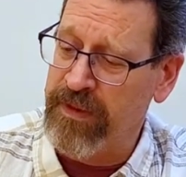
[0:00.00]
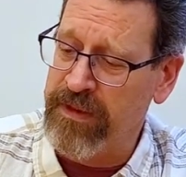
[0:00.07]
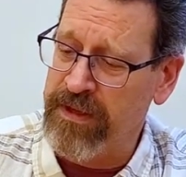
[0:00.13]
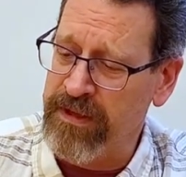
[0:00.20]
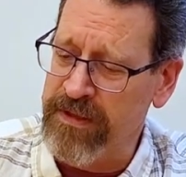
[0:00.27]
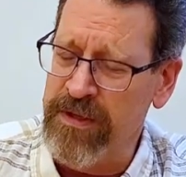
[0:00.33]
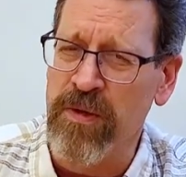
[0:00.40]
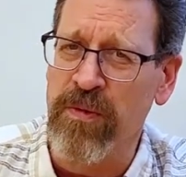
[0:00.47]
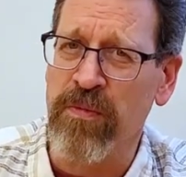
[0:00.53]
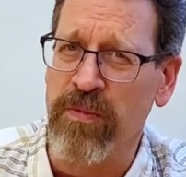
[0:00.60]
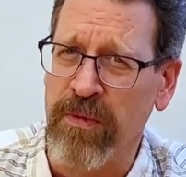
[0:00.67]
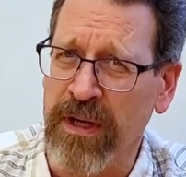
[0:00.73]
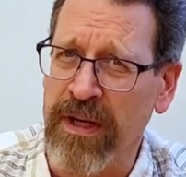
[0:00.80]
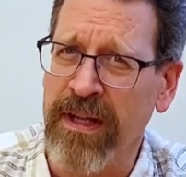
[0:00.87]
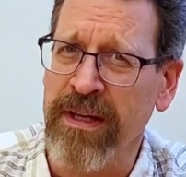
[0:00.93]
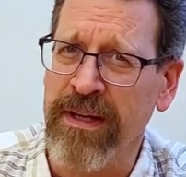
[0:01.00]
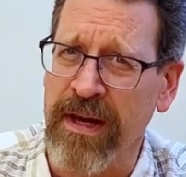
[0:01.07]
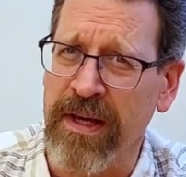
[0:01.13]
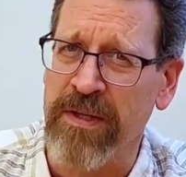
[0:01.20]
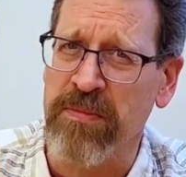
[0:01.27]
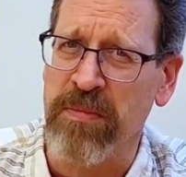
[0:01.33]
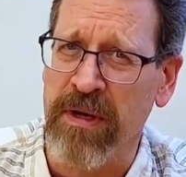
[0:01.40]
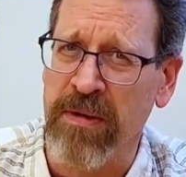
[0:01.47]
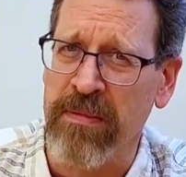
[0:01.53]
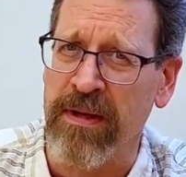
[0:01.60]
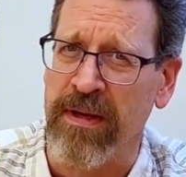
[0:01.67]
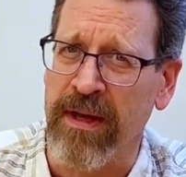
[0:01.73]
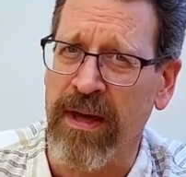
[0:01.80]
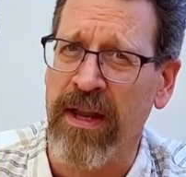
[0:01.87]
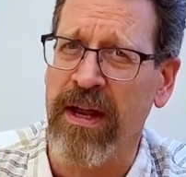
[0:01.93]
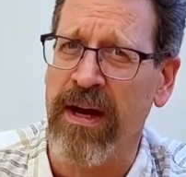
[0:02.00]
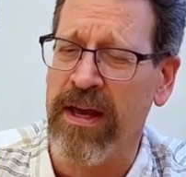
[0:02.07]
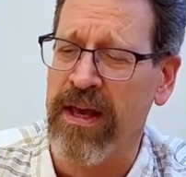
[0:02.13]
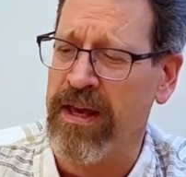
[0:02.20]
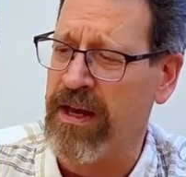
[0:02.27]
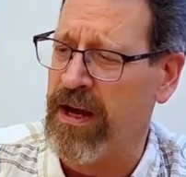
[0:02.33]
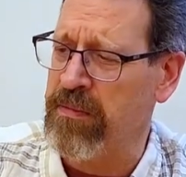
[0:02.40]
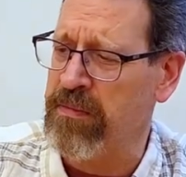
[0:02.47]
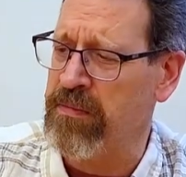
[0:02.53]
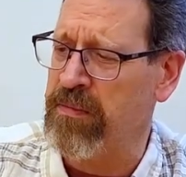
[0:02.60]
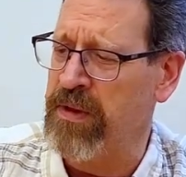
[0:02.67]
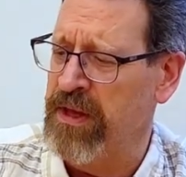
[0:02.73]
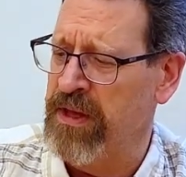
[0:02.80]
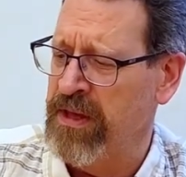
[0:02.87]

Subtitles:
This is a really nice bourbon, and I'm